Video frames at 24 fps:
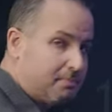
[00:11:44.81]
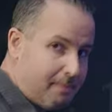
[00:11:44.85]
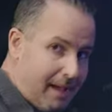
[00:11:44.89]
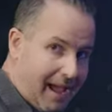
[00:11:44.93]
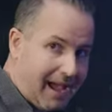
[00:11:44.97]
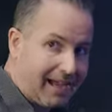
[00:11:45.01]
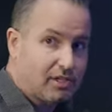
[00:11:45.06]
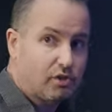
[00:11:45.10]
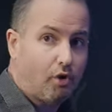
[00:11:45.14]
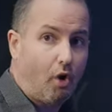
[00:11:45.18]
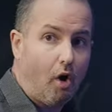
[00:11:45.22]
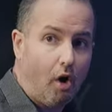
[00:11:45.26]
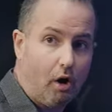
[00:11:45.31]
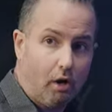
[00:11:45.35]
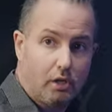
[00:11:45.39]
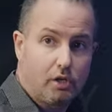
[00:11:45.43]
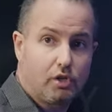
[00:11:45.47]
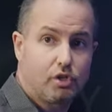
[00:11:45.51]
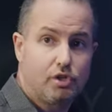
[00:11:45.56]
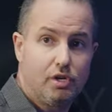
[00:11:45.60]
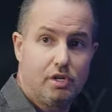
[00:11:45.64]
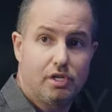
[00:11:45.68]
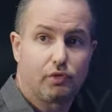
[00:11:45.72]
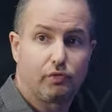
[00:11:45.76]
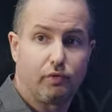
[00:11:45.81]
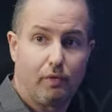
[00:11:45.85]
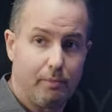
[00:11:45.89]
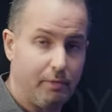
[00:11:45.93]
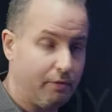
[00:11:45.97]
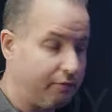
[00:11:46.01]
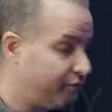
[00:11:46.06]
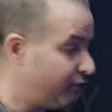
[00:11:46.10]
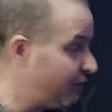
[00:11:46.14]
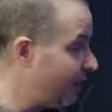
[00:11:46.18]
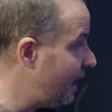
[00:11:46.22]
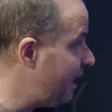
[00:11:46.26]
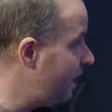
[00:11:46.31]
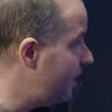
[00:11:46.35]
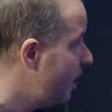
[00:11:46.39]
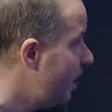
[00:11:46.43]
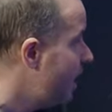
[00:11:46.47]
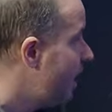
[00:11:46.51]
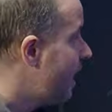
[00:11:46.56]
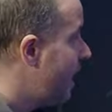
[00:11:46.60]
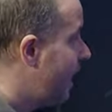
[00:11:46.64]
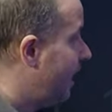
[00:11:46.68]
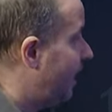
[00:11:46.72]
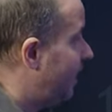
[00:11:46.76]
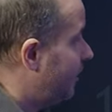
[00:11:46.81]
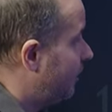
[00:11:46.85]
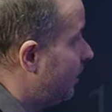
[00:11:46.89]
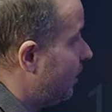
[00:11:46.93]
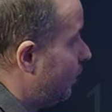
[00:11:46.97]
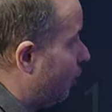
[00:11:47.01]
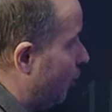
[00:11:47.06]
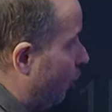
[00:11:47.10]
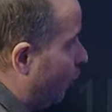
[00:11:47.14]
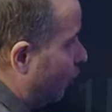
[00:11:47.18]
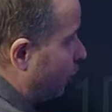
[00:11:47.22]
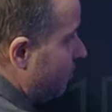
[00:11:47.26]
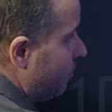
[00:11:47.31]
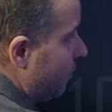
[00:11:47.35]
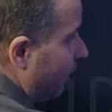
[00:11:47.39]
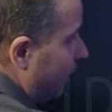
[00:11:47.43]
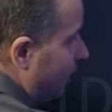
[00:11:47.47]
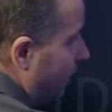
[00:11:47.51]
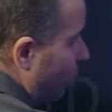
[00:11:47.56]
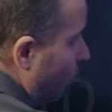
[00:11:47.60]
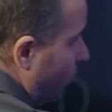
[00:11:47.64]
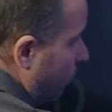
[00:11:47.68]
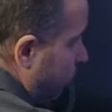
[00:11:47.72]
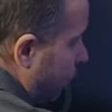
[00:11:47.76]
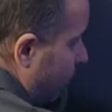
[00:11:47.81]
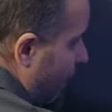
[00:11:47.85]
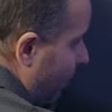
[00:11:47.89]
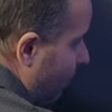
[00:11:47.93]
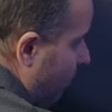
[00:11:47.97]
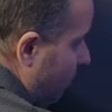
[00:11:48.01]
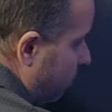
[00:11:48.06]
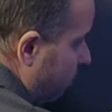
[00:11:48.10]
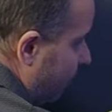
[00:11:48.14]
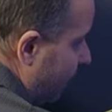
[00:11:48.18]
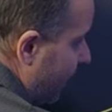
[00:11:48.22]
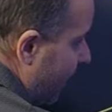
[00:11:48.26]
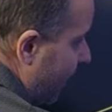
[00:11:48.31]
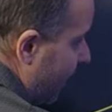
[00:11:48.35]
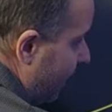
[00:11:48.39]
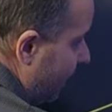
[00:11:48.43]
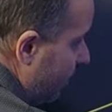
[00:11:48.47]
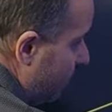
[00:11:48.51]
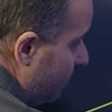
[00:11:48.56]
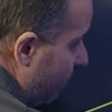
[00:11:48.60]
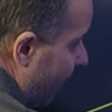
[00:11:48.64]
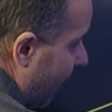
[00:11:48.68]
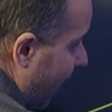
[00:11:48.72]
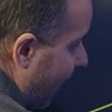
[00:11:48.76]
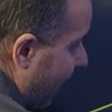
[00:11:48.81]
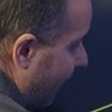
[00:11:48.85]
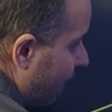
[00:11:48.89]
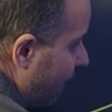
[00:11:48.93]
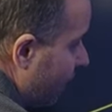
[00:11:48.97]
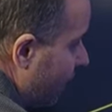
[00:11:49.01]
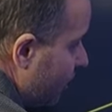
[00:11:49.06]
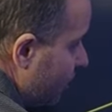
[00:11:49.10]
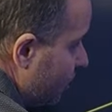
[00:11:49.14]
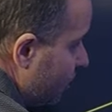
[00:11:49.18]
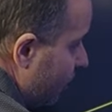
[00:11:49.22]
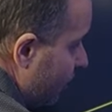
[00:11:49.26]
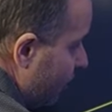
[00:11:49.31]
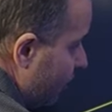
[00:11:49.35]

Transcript: max hawkishness from the Fed, and I think ultimately we're probably headed back to